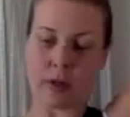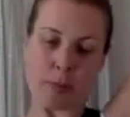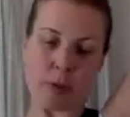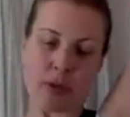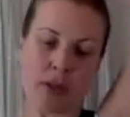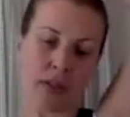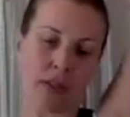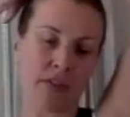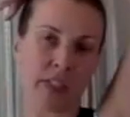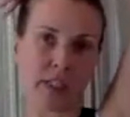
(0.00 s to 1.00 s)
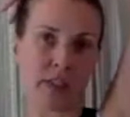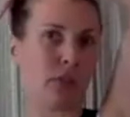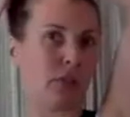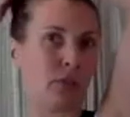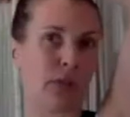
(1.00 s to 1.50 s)
up, left hand to
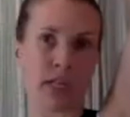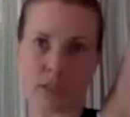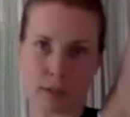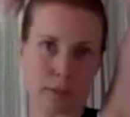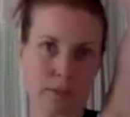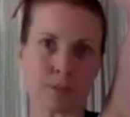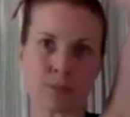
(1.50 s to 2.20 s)
your right ear.